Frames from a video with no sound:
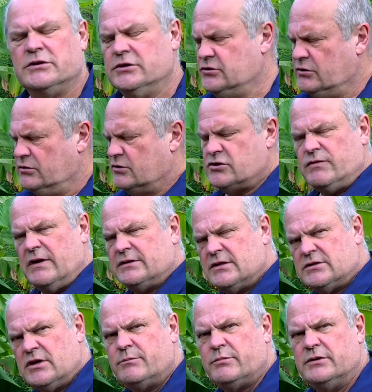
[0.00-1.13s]
because you can shred
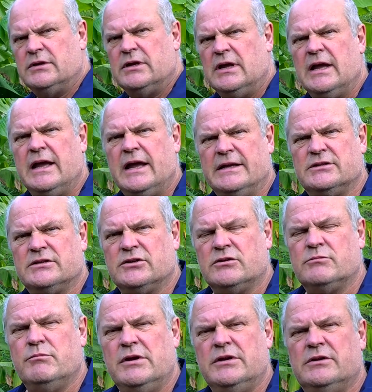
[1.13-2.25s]
this up and it's a
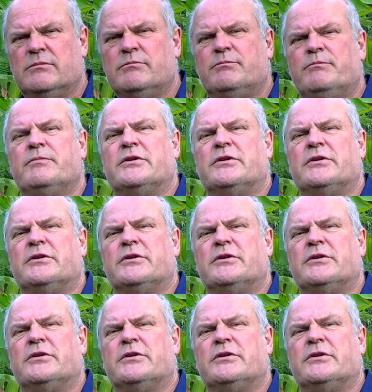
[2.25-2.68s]
good medium,